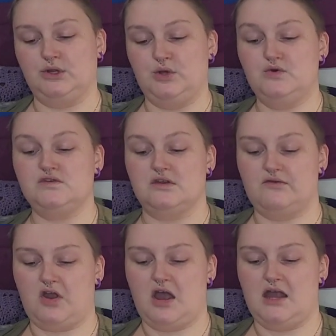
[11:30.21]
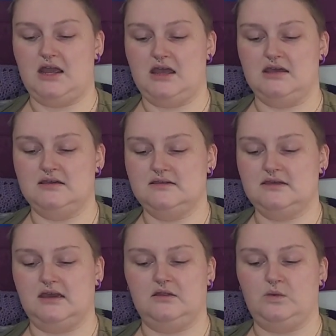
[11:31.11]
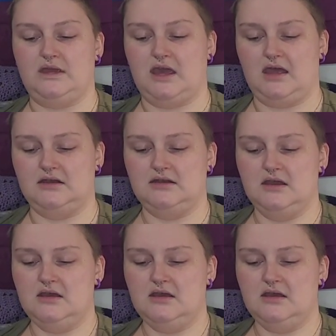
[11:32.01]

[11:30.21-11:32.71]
closed on Fridays and the weekend.